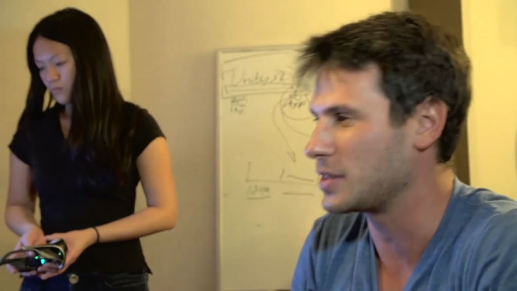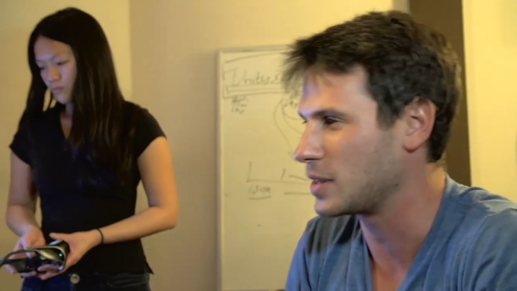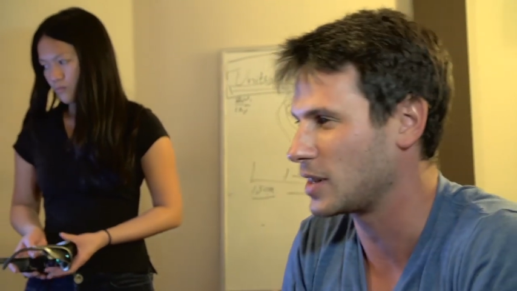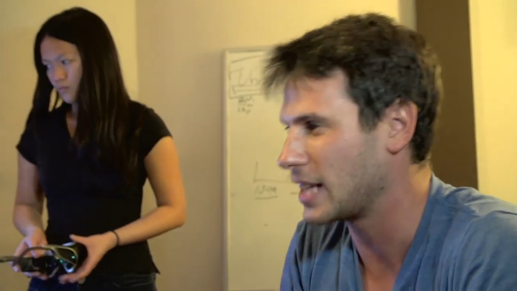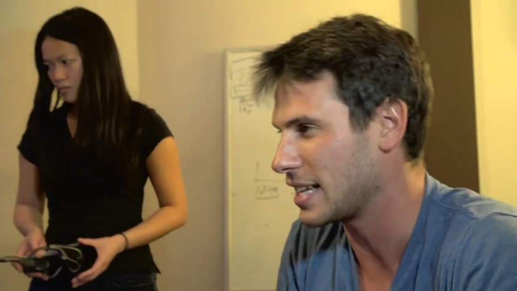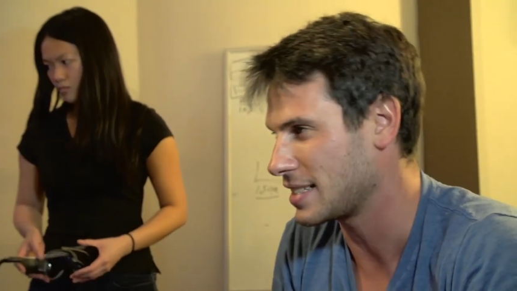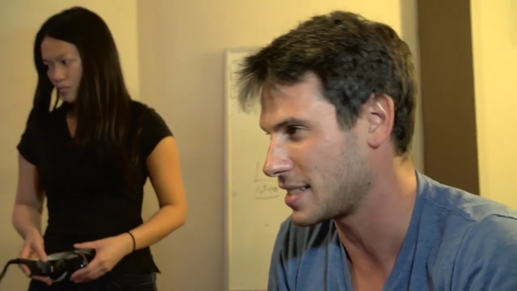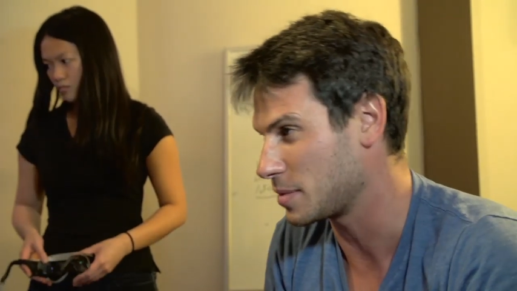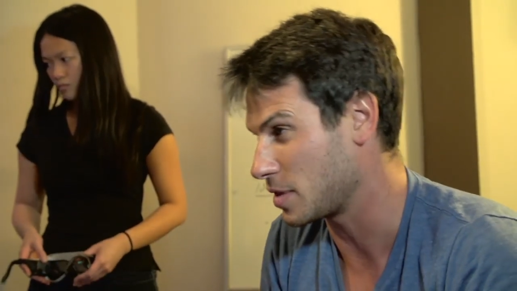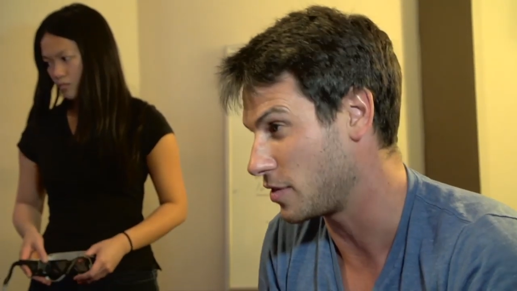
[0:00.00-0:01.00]
Speaker 1: of Google Glass in
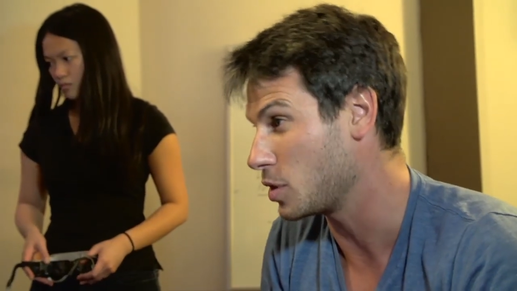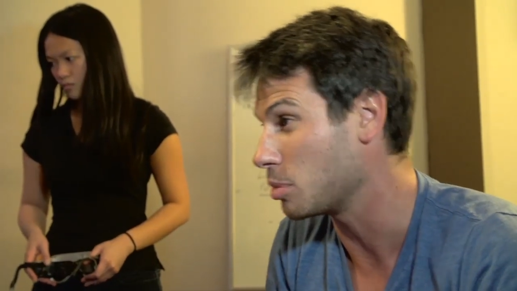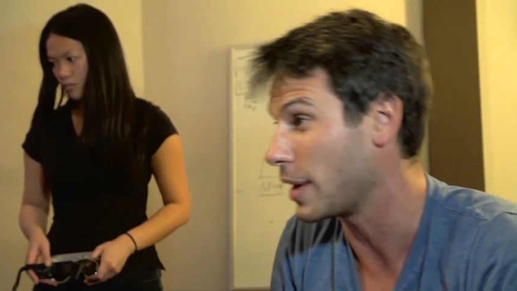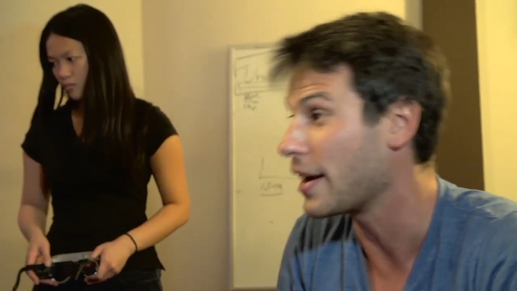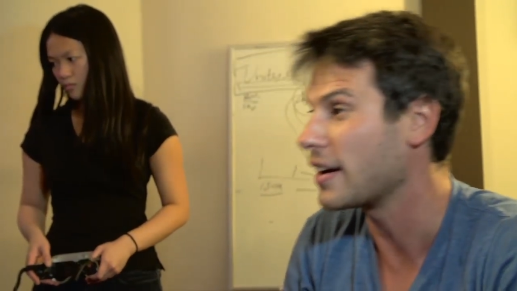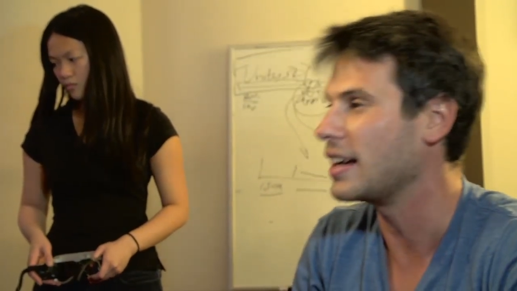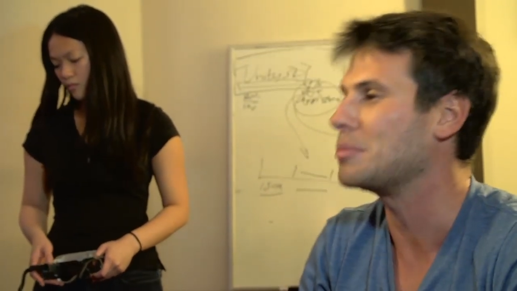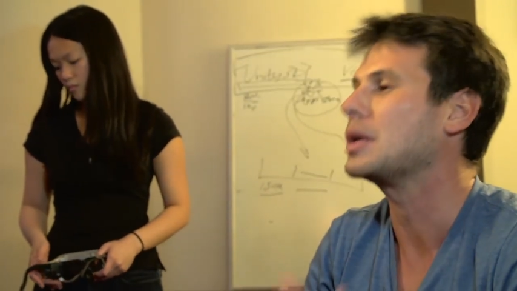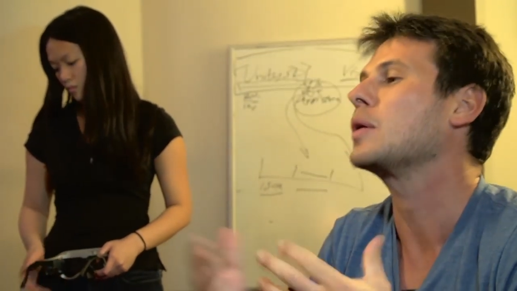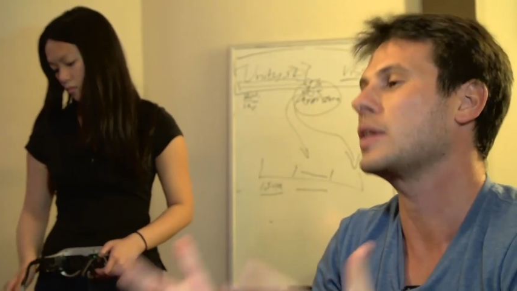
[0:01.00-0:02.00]
terms of viewable area,
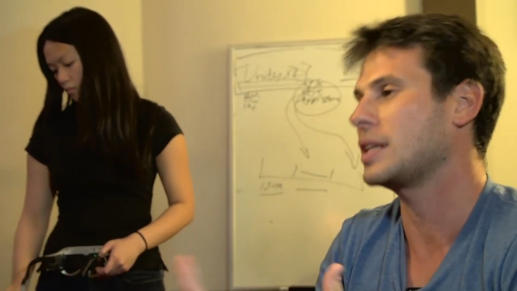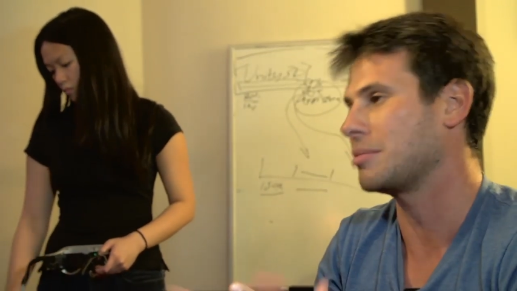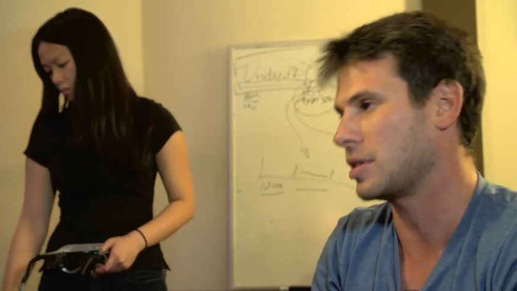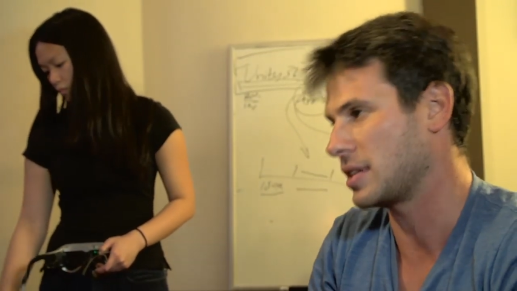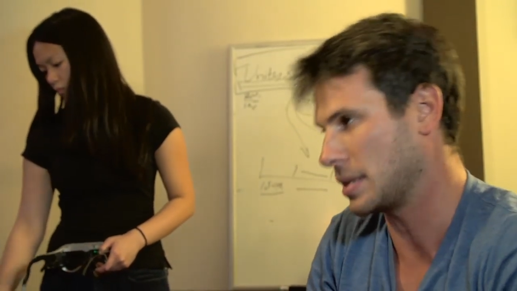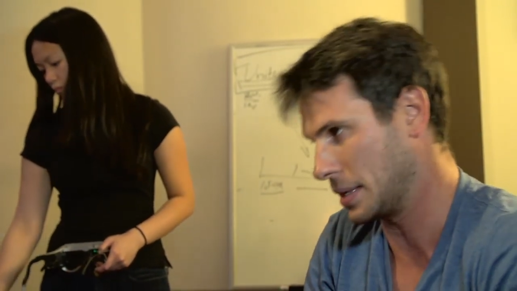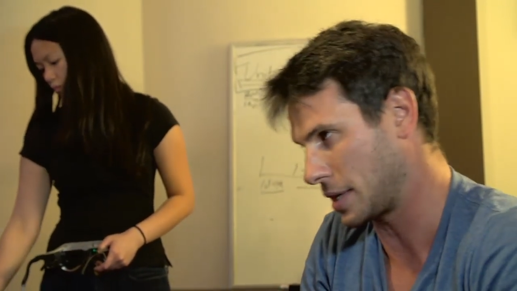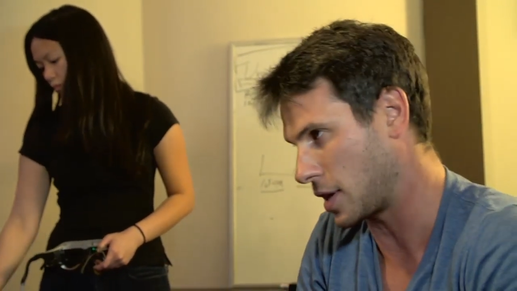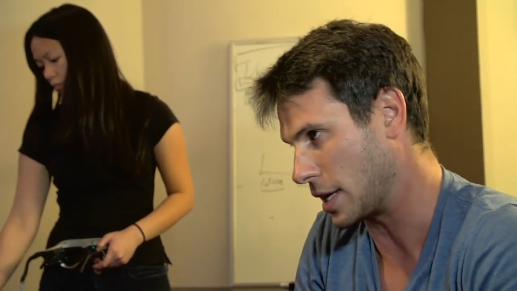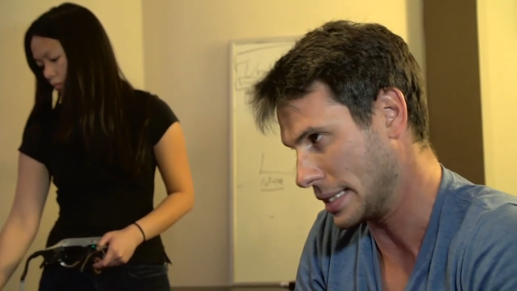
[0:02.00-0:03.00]
but only double the, the
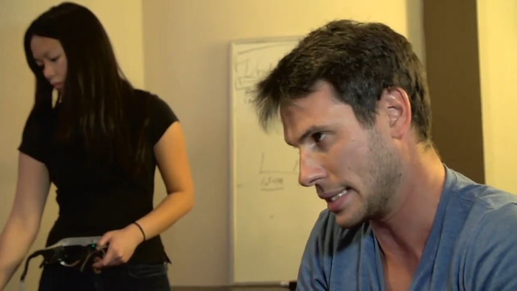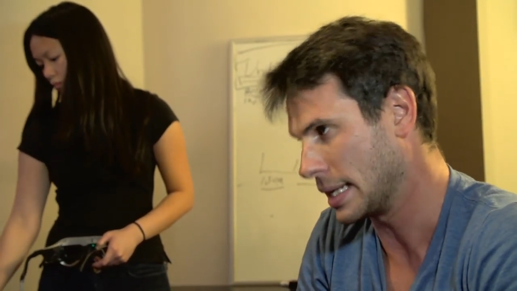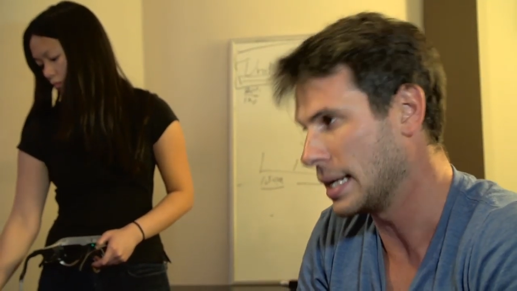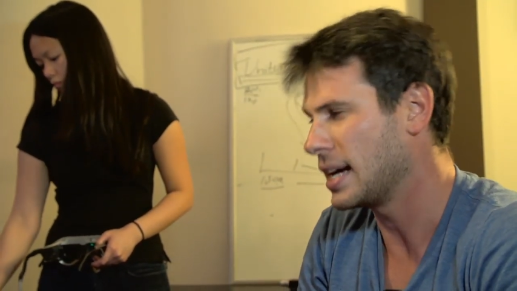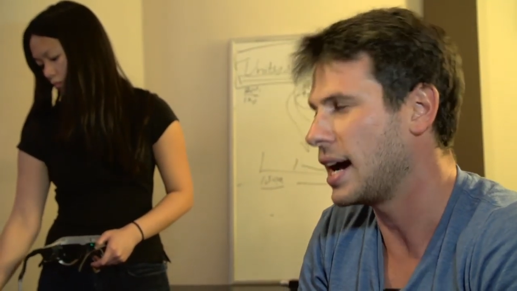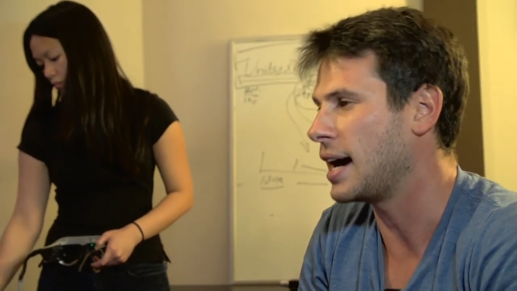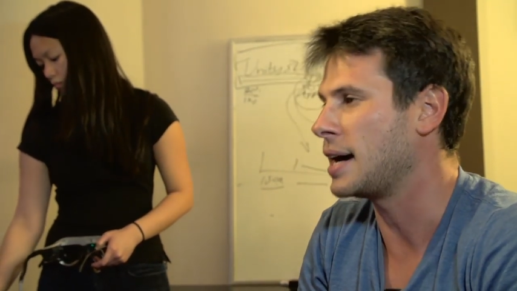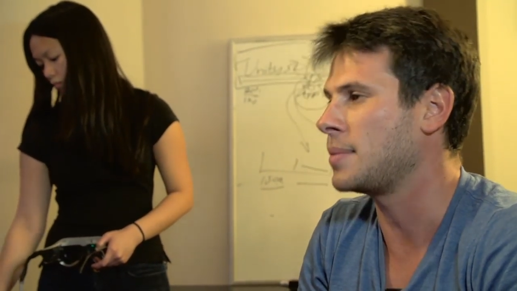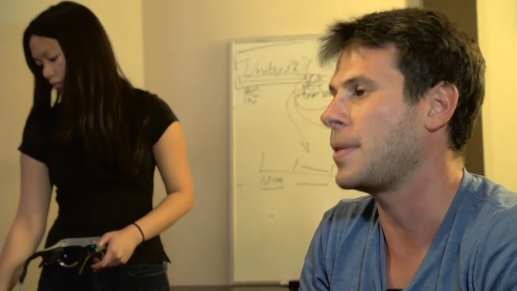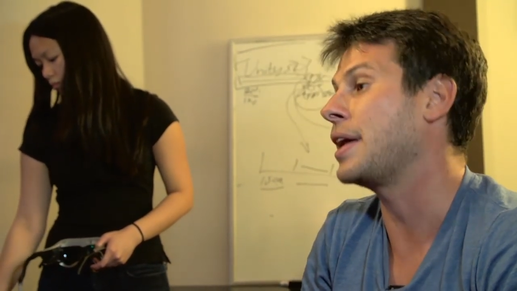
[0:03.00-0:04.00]
cost.
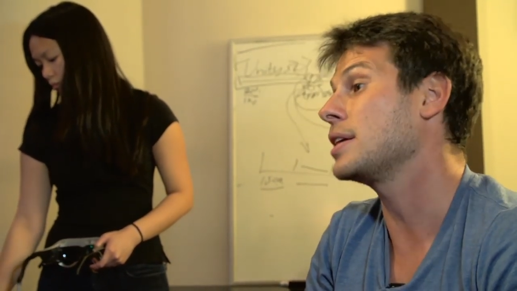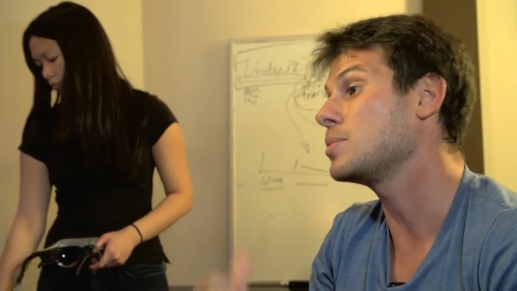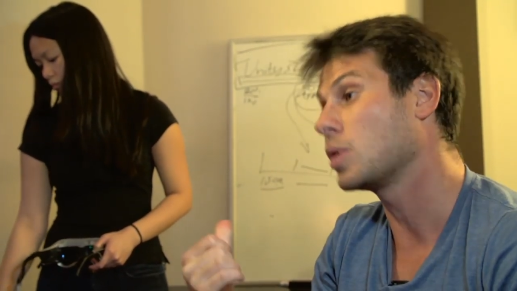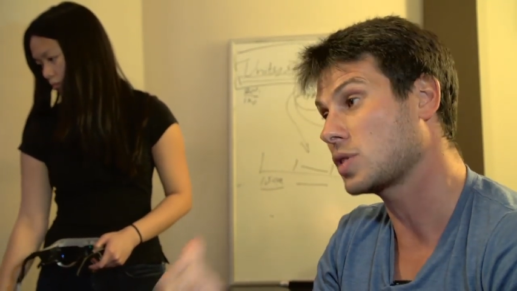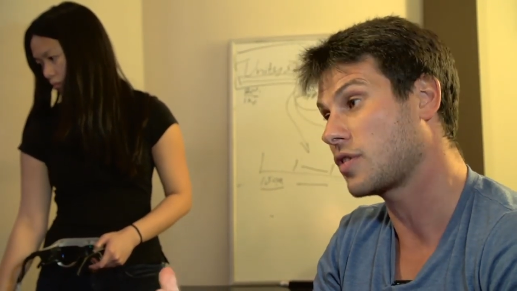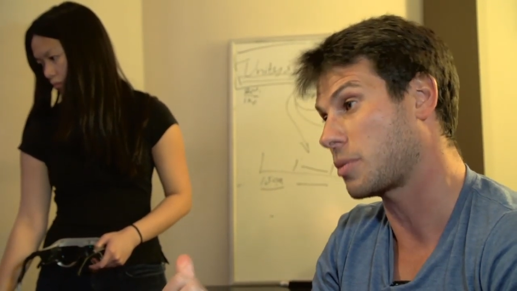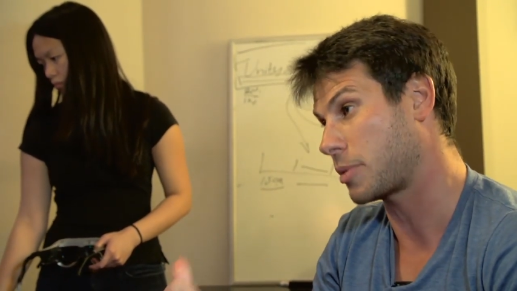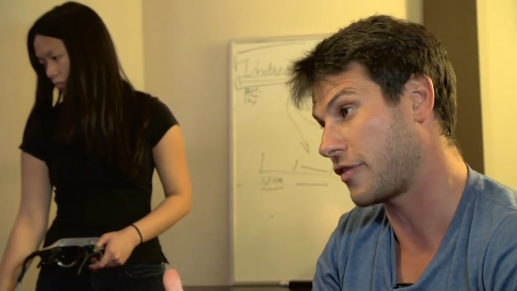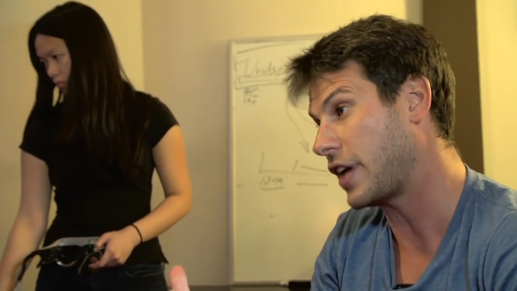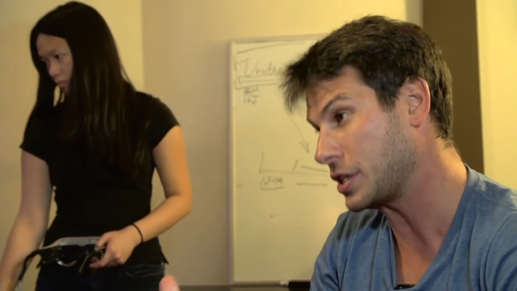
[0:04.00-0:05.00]
Um, and it's mostly for
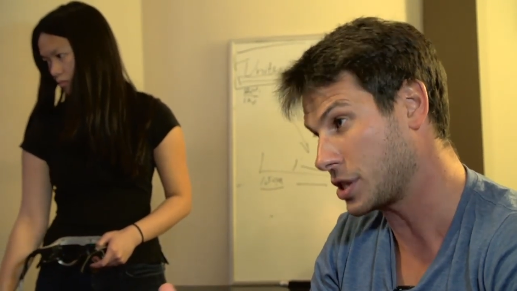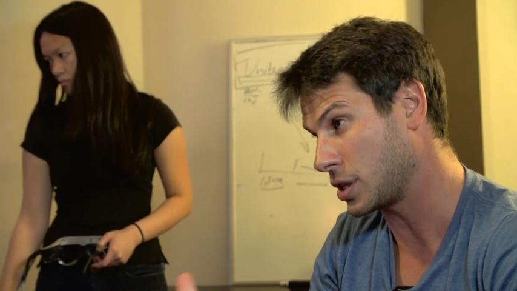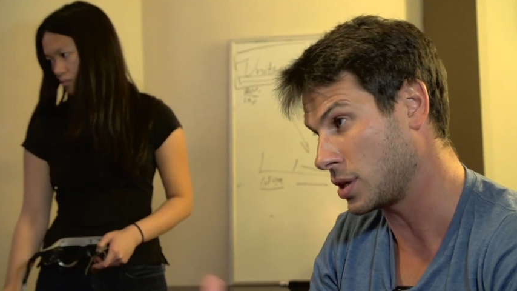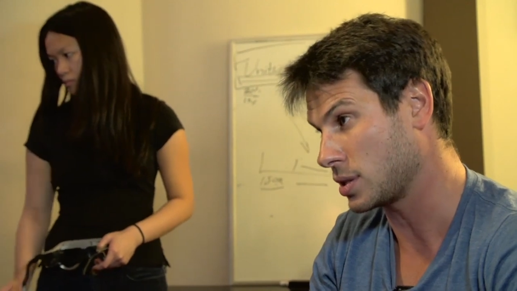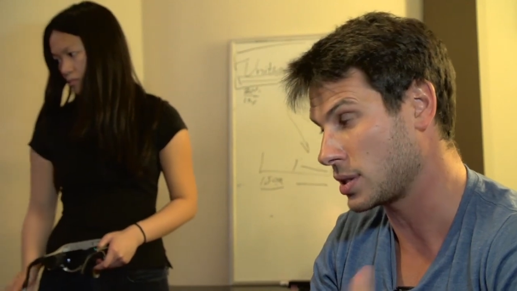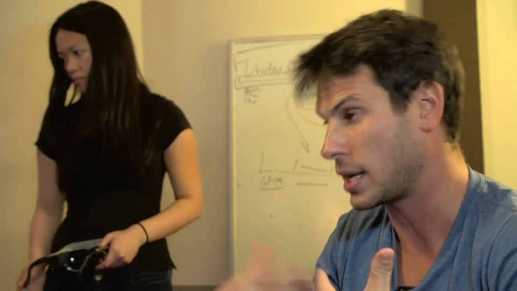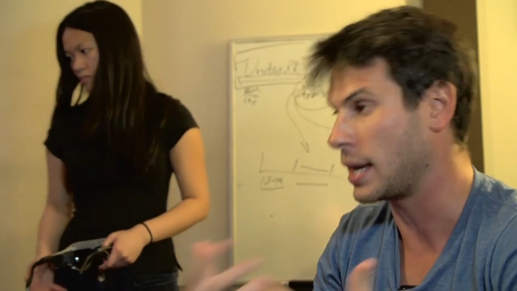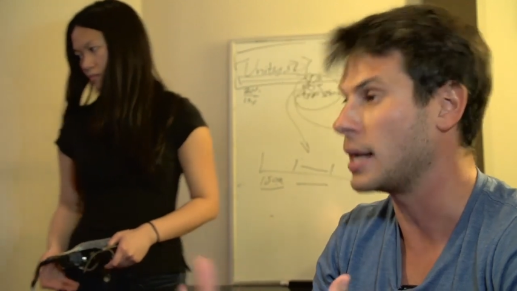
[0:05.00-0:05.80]
professionals